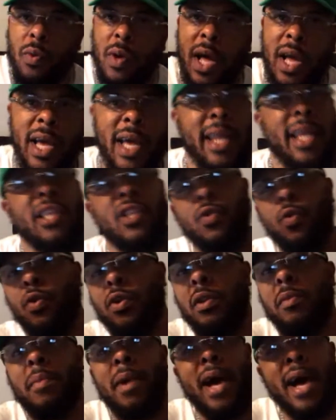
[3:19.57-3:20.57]
I gotta hit you on
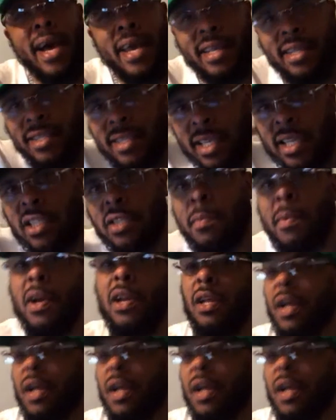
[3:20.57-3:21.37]
the behind the scenes about a